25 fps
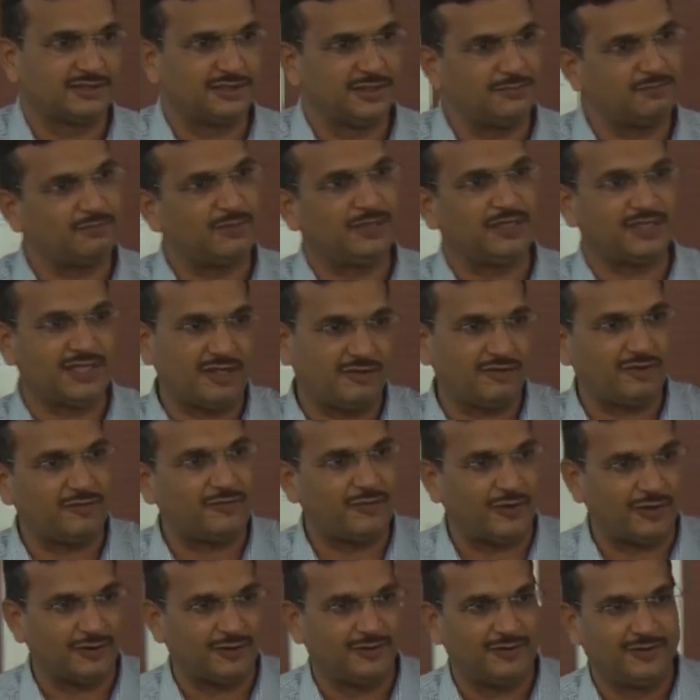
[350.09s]
Simply they will
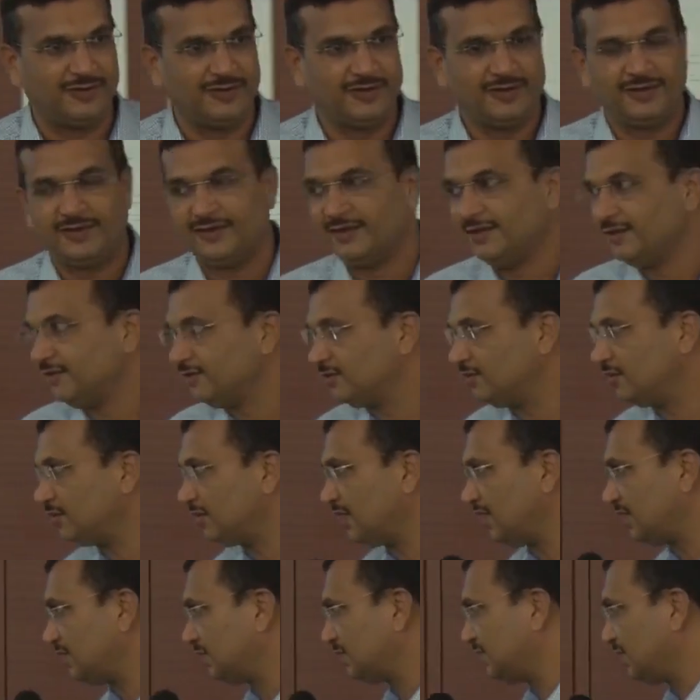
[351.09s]
follow. So
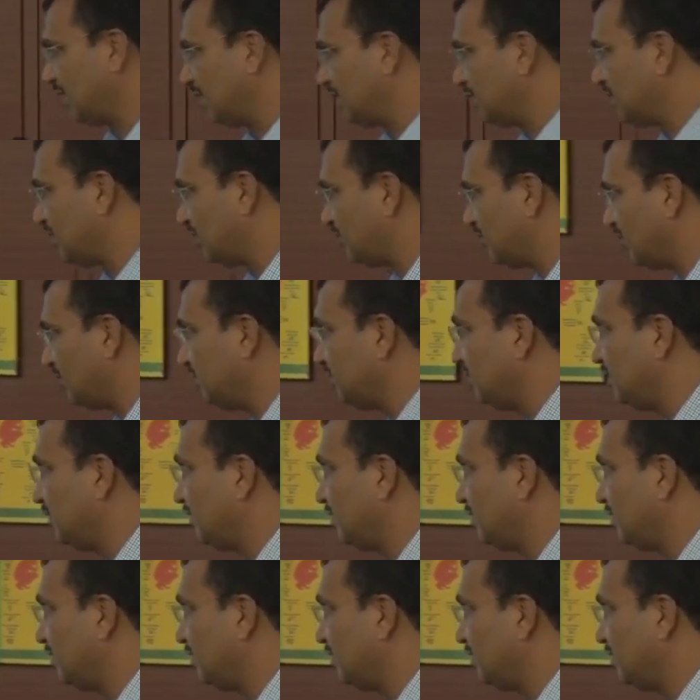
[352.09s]
that is another one